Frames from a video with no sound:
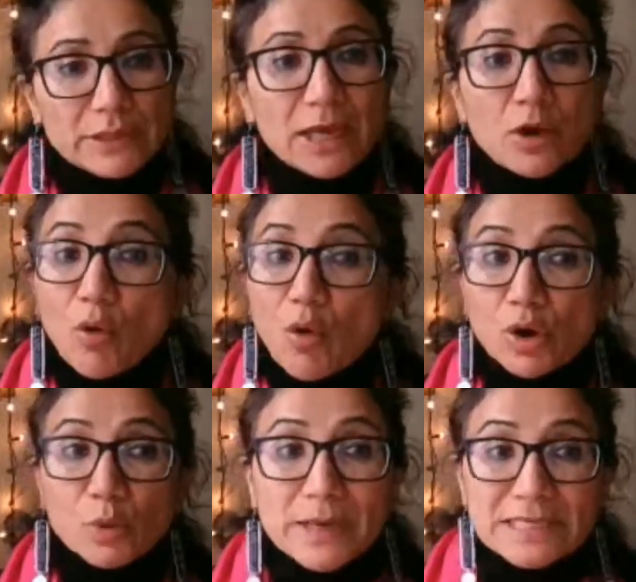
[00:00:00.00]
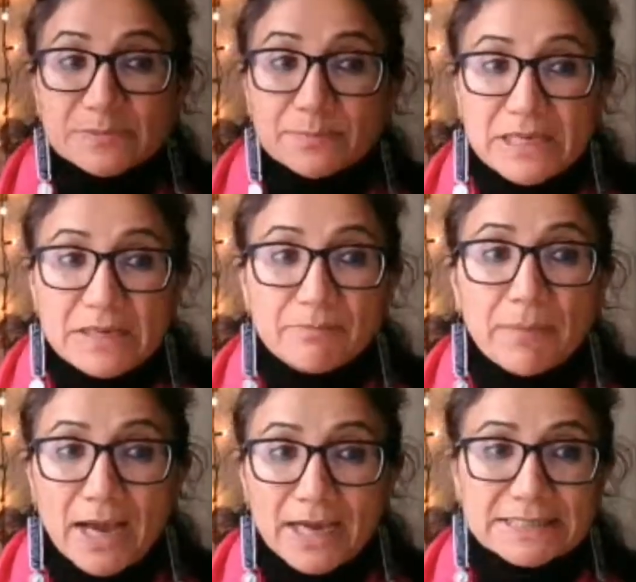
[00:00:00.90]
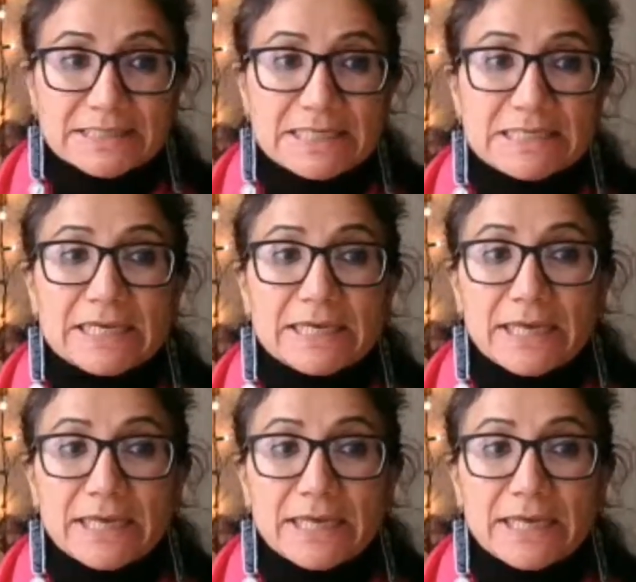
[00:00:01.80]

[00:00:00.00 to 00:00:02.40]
there'll always be biases